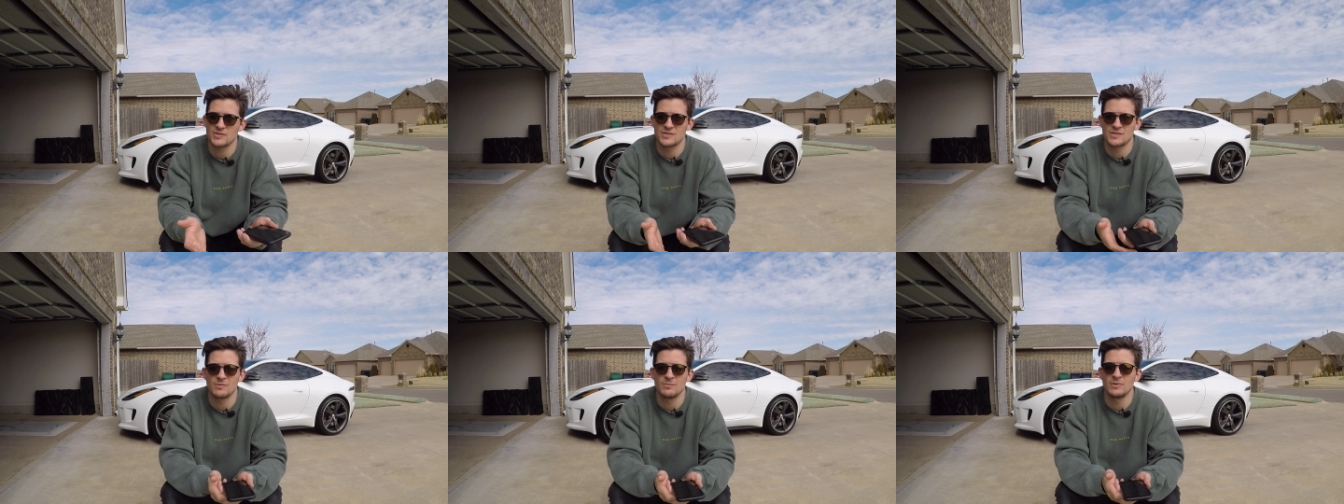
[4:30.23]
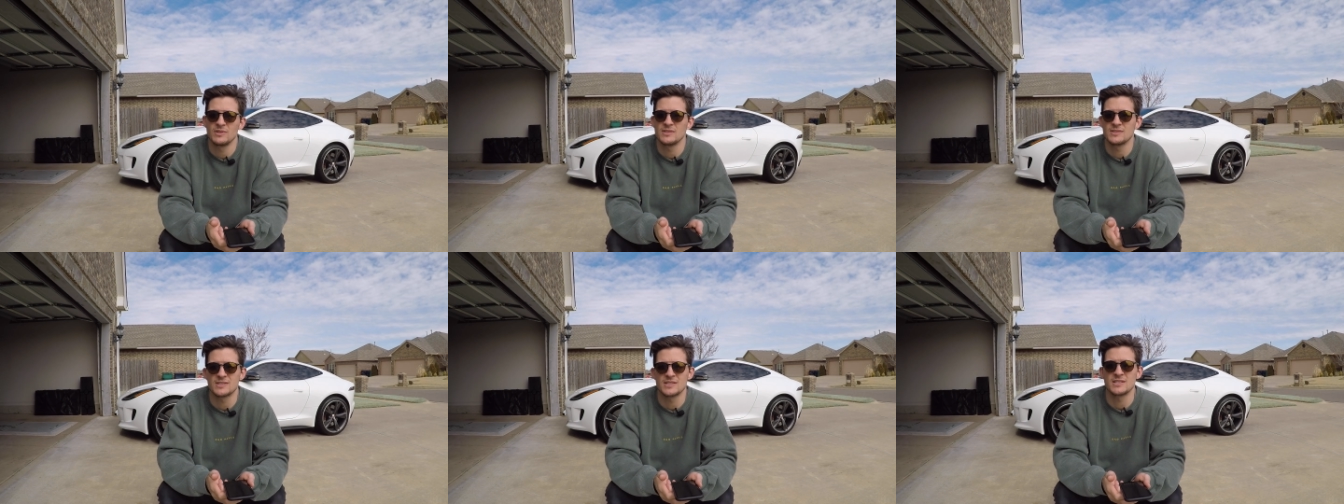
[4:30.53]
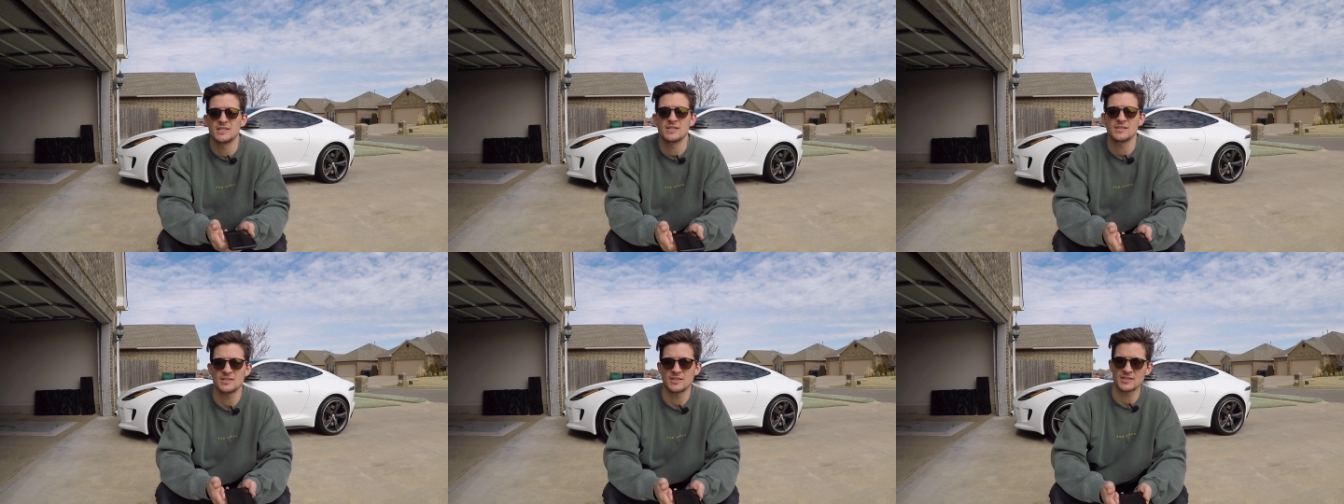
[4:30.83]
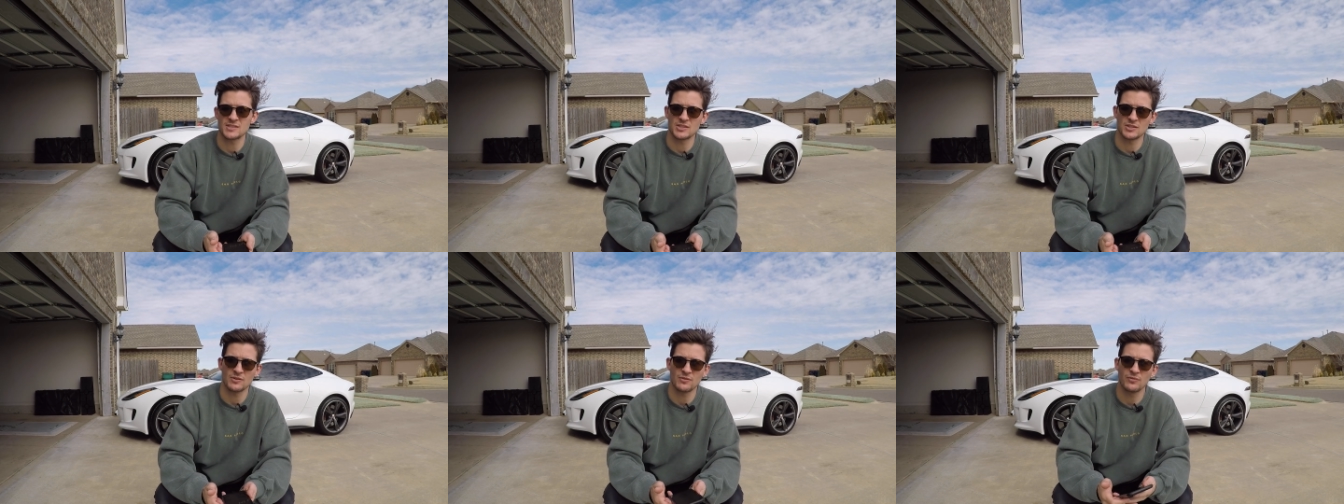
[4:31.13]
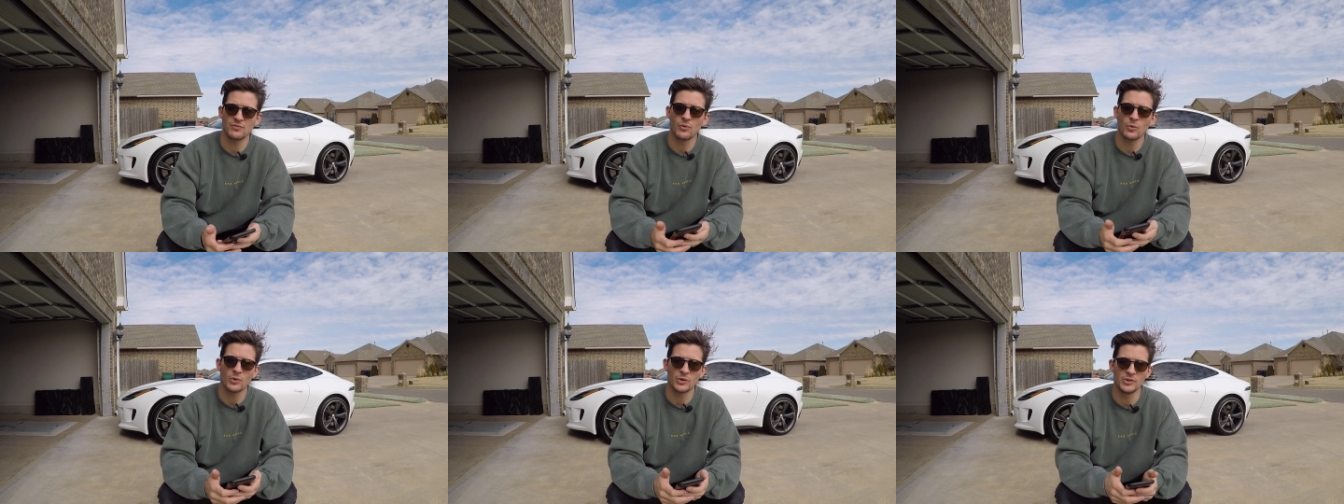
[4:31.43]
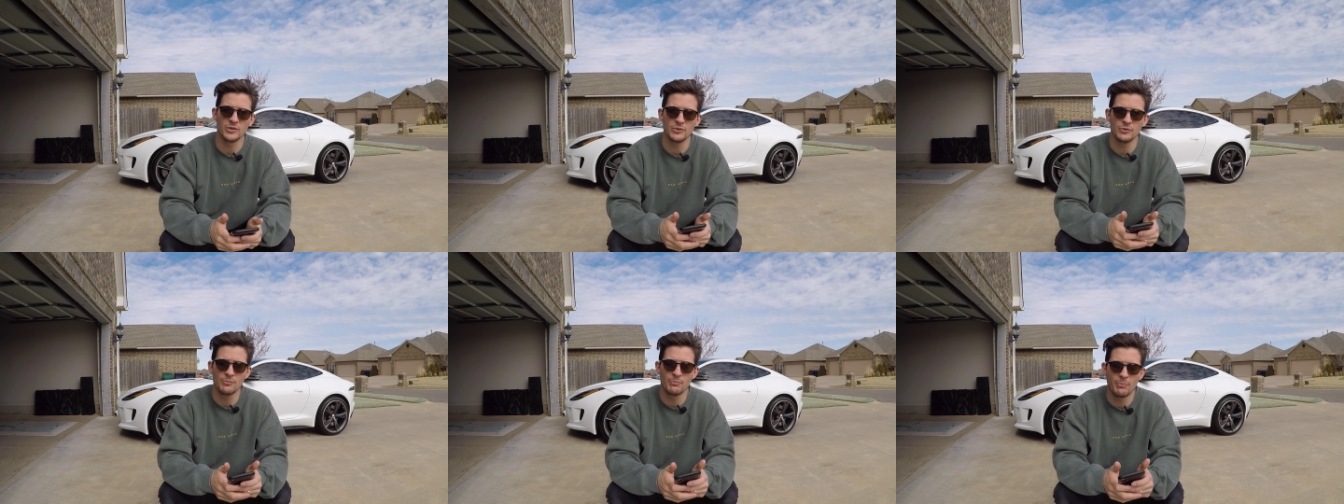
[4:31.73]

some of these statistics here for you,